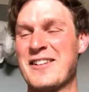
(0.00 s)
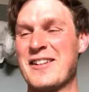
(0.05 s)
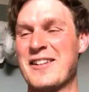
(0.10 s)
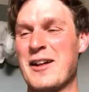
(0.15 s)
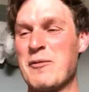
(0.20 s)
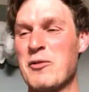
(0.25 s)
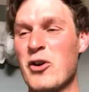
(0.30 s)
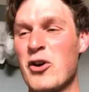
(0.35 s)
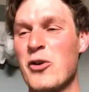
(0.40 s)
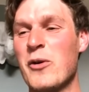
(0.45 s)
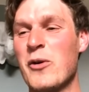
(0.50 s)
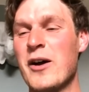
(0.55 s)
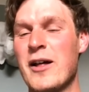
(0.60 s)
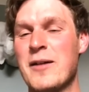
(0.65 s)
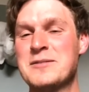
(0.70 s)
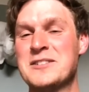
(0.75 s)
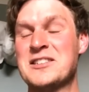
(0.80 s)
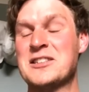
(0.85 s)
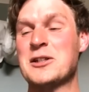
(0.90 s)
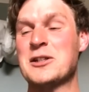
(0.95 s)
Not quite.
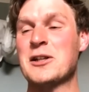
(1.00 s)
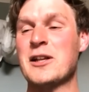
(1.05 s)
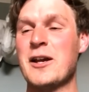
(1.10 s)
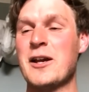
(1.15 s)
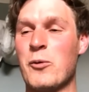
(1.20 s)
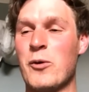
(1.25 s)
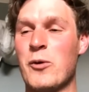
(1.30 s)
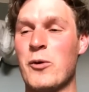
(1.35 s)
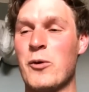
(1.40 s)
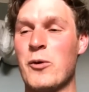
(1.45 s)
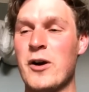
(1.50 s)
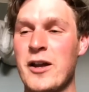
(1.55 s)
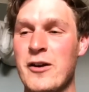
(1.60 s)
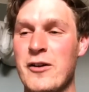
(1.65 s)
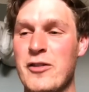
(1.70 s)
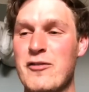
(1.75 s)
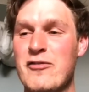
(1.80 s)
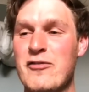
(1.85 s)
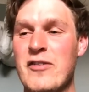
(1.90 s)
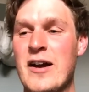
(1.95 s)
I'm still like working
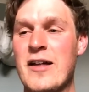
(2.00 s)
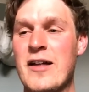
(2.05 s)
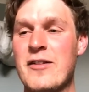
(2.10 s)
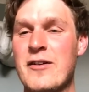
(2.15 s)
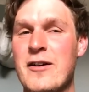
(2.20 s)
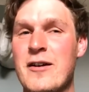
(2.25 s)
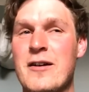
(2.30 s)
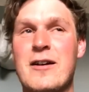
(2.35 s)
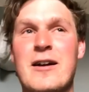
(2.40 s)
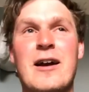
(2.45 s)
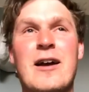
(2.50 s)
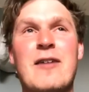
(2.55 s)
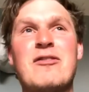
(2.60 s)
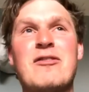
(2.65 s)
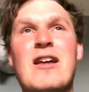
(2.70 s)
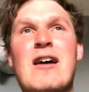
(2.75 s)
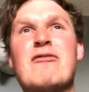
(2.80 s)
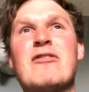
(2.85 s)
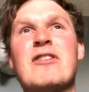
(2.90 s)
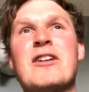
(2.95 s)
on the feather. I've
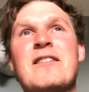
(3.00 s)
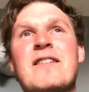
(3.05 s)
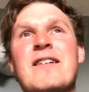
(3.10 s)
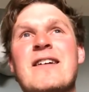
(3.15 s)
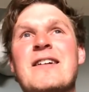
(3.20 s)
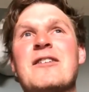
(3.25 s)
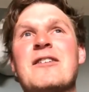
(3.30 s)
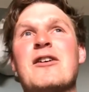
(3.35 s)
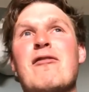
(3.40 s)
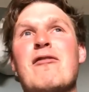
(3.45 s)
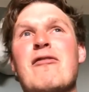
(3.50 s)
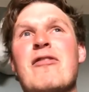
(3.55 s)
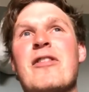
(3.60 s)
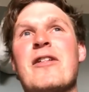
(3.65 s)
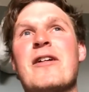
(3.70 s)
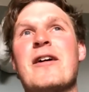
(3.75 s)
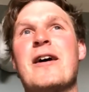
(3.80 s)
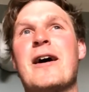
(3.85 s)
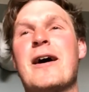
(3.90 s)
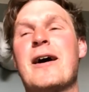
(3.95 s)
definitely ticked off
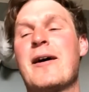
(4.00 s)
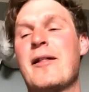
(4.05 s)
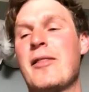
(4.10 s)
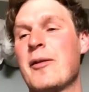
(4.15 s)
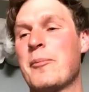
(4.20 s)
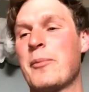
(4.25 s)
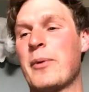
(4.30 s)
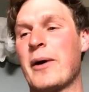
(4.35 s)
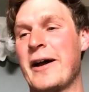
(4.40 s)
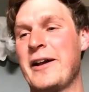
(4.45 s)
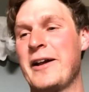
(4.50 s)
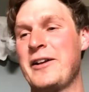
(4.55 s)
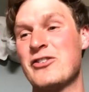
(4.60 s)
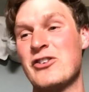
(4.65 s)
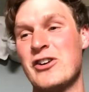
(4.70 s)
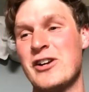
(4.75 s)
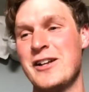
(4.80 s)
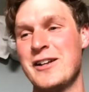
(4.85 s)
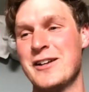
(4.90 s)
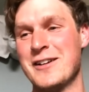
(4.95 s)
the pine
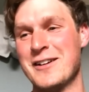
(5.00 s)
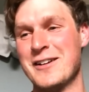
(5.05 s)
tree.